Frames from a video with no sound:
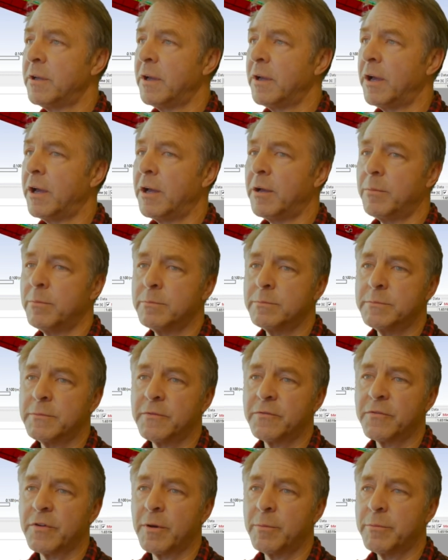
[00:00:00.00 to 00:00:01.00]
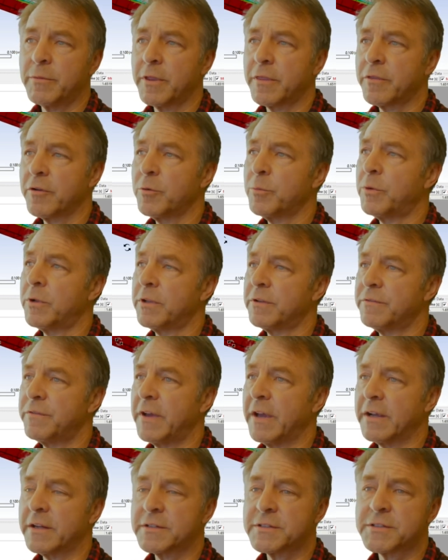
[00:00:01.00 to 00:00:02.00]
from the thermal
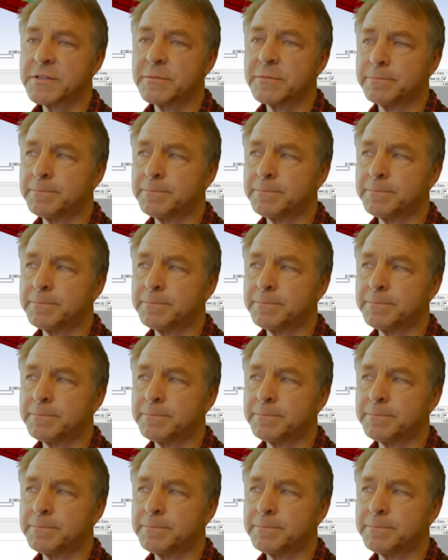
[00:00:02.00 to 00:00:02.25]
effects.